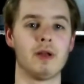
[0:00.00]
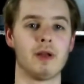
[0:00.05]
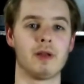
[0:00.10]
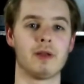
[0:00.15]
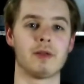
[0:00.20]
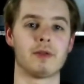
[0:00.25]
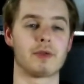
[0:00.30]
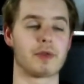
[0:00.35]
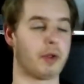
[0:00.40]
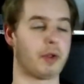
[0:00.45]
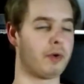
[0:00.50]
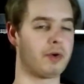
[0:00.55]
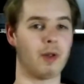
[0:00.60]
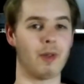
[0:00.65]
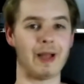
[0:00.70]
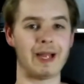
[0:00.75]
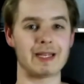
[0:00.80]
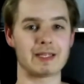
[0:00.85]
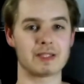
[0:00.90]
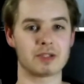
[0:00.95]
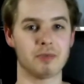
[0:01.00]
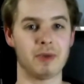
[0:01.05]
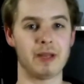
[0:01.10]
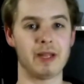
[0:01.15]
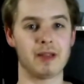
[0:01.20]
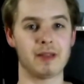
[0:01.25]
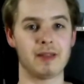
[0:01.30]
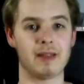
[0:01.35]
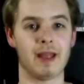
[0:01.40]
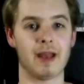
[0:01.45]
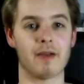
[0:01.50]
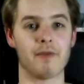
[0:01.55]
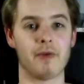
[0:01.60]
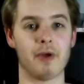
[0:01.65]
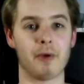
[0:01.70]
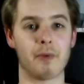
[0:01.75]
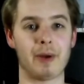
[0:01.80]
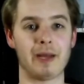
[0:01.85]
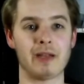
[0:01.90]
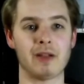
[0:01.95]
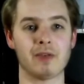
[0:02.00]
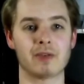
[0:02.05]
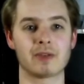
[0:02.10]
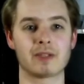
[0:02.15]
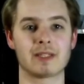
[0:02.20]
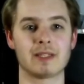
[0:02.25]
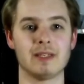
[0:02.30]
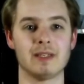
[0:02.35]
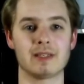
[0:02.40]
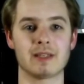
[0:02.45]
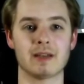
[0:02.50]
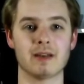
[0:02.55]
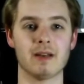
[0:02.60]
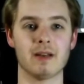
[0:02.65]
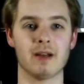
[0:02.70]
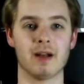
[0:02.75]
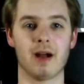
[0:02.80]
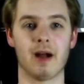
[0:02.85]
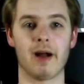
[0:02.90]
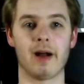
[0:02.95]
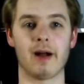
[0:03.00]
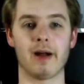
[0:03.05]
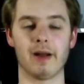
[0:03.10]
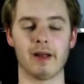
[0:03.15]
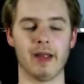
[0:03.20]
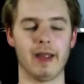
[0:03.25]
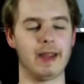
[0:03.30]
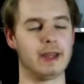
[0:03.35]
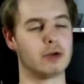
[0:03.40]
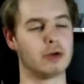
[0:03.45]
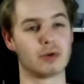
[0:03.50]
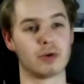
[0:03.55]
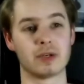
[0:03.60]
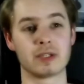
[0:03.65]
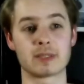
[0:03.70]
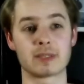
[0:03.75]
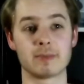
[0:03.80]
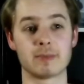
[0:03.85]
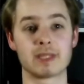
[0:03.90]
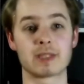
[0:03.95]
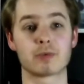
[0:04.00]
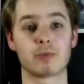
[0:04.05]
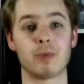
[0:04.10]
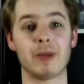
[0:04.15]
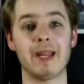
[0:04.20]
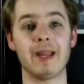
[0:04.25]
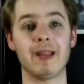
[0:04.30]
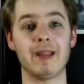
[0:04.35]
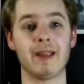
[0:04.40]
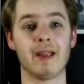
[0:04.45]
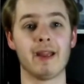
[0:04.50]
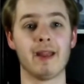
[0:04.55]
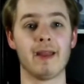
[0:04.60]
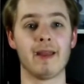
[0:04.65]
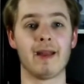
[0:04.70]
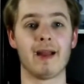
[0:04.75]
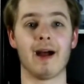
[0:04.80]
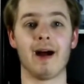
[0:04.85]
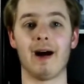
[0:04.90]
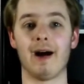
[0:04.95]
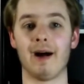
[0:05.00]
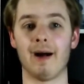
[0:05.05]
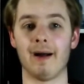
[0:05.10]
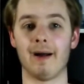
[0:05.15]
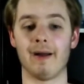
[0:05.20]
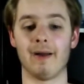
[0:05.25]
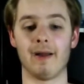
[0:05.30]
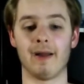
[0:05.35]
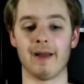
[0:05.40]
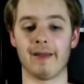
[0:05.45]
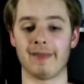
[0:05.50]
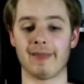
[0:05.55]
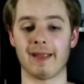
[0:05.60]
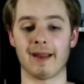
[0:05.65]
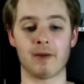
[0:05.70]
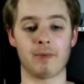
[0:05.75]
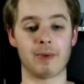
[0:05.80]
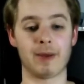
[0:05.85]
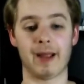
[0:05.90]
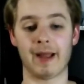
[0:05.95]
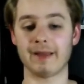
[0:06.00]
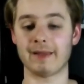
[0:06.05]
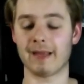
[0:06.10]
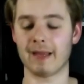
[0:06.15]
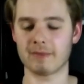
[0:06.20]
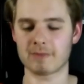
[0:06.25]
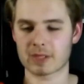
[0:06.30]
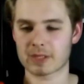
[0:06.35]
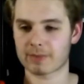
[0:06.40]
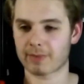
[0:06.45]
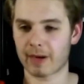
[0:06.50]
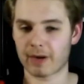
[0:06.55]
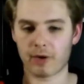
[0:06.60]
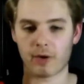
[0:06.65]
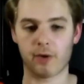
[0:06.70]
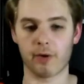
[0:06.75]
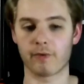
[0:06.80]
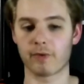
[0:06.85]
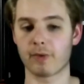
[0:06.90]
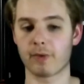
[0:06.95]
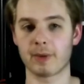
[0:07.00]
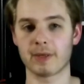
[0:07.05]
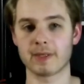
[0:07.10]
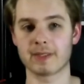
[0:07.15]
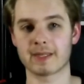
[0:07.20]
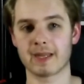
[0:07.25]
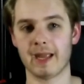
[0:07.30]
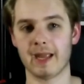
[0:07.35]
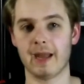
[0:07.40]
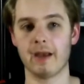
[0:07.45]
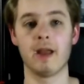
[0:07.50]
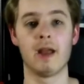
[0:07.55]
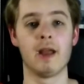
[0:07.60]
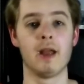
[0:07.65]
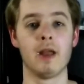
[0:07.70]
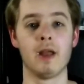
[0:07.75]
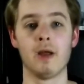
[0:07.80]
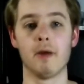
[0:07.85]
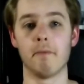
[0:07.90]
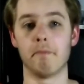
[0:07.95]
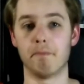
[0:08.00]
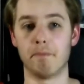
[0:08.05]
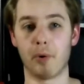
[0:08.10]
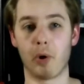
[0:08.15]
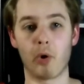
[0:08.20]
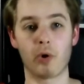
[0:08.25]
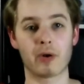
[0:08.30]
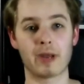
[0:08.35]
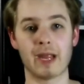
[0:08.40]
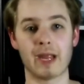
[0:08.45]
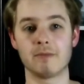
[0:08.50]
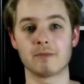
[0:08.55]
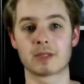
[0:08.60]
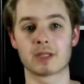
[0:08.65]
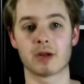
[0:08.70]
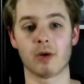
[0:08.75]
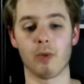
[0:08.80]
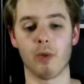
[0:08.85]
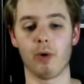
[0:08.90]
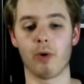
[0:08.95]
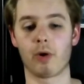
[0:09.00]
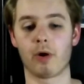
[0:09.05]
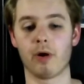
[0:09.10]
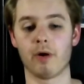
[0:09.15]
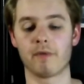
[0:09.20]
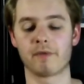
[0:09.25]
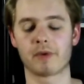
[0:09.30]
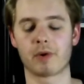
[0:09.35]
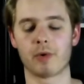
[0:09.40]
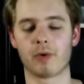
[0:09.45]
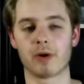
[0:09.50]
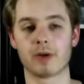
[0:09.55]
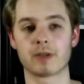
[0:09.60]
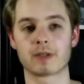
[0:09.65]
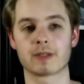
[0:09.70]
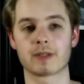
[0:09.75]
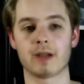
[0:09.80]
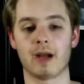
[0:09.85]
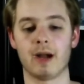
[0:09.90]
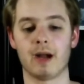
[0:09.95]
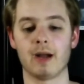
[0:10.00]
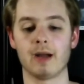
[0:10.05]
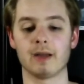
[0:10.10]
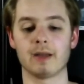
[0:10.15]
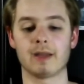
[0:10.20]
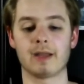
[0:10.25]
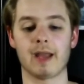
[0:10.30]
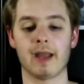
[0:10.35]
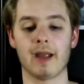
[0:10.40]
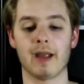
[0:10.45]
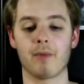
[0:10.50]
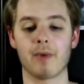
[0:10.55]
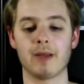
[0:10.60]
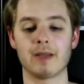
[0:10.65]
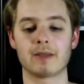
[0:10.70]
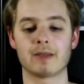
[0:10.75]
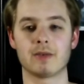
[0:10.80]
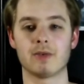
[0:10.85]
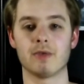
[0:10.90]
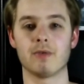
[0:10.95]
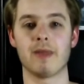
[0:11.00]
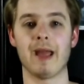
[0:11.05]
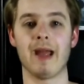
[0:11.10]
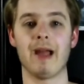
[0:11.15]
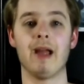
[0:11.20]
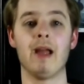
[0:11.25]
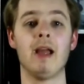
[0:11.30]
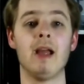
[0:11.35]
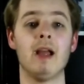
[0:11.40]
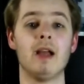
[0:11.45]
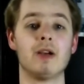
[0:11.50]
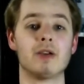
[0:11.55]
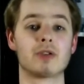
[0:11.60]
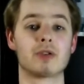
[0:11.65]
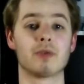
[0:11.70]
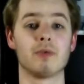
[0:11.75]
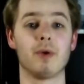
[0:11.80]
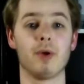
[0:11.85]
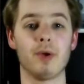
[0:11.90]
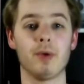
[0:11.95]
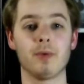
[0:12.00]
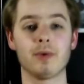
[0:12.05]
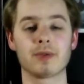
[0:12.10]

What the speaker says: third to last week of the NFL regular season, a Christmas week. I think we got games spread all over the place again. Bowl games galore, of course. Can't wait to do that. So we will see